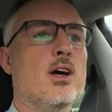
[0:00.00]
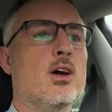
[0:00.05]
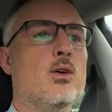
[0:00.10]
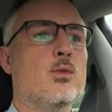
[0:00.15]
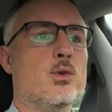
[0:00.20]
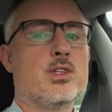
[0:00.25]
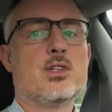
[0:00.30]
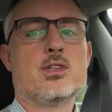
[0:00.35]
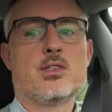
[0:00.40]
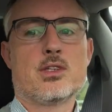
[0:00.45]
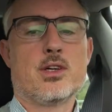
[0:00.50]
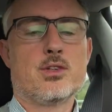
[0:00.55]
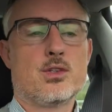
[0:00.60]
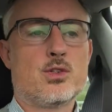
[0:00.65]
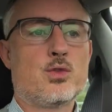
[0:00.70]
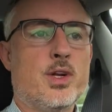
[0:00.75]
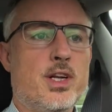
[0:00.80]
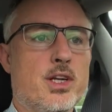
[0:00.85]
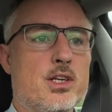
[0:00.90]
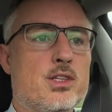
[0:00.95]
which is a
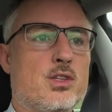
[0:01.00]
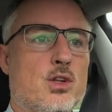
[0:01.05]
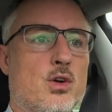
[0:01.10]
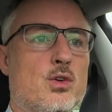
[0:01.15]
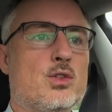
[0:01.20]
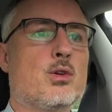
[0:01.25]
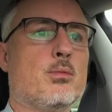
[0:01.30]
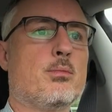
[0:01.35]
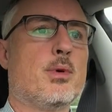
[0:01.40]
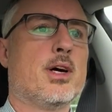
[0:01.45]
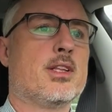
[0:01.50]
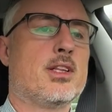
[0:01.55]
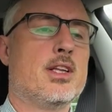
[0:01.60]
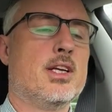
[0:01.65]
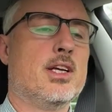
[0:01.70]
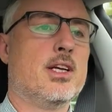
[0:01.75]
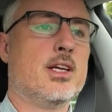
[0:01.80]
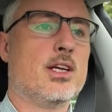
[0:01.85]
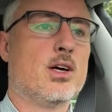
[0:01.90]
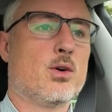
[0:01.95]
treaty disclosure, but
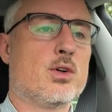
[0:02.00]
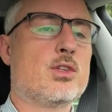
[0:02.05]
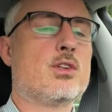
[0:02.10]
the